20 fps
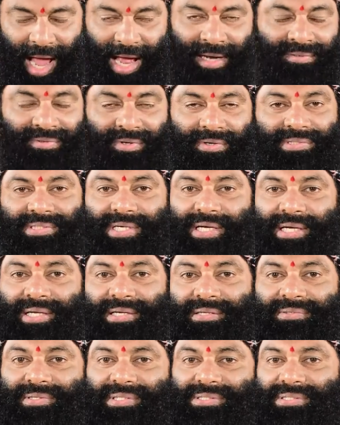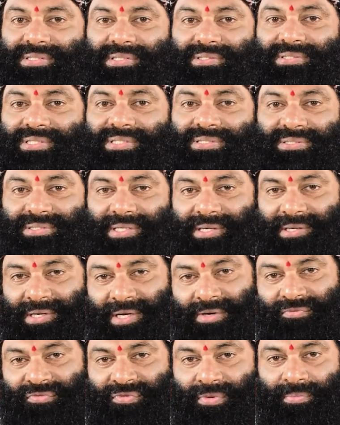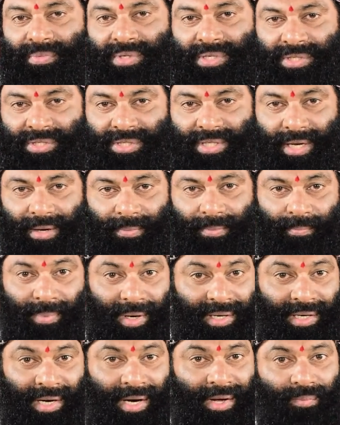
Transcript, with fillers: And you're telling this, this they learn from India, but,